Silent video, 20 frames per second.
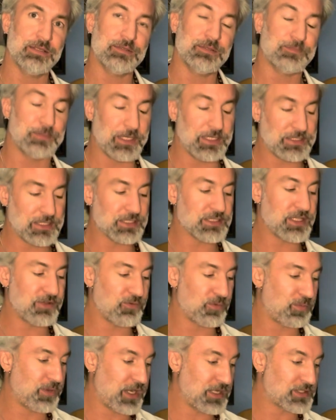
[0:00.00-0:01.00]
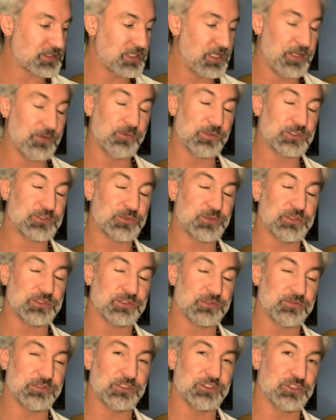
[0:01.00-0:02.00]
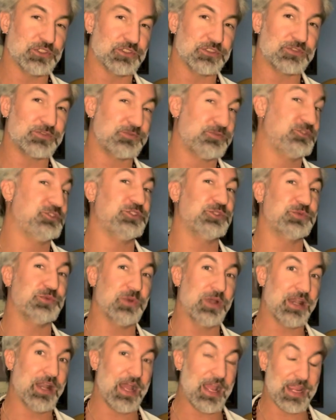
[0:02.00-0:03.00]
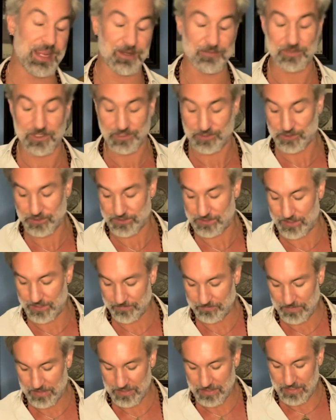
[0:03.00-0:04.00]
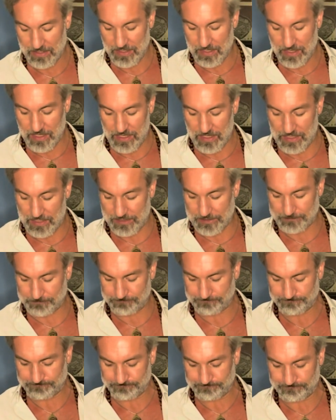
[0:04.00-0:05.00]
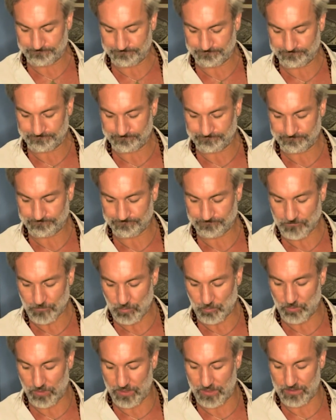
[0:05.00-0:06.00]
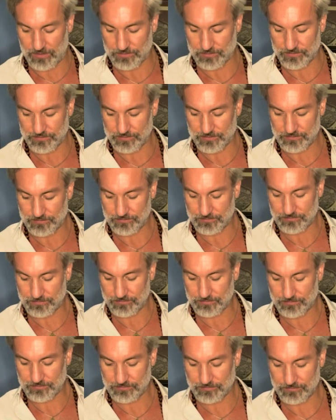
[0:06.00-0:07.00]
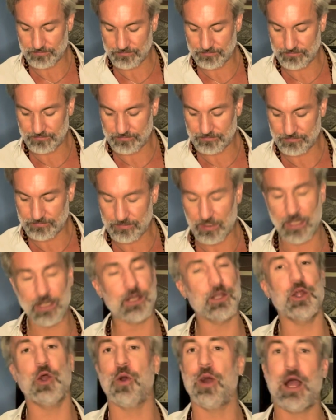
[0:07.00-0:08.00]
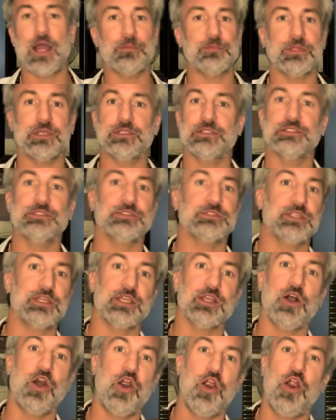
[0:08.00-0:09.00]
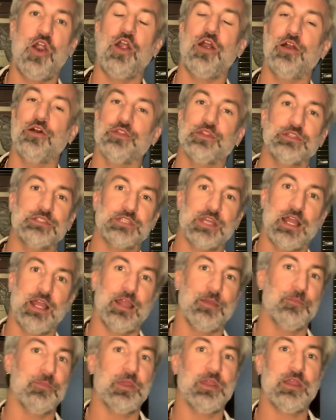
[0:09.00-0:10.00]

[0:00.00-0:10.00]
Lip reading: But it does have a brass nut, which was original to when I had purchased it. What else? I don't know. I played this thing all the time.